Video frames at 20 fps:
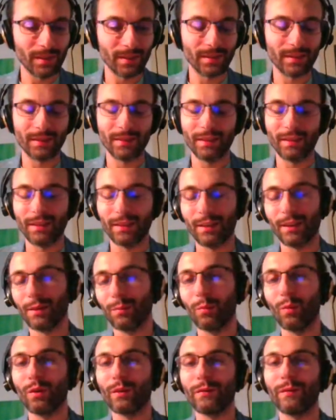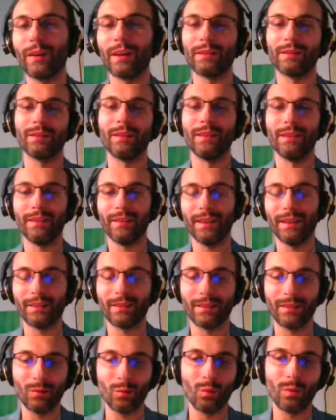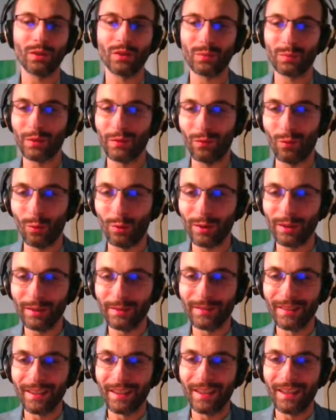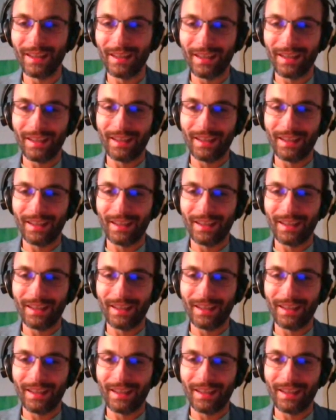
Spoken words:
is a lot more fun than it was before.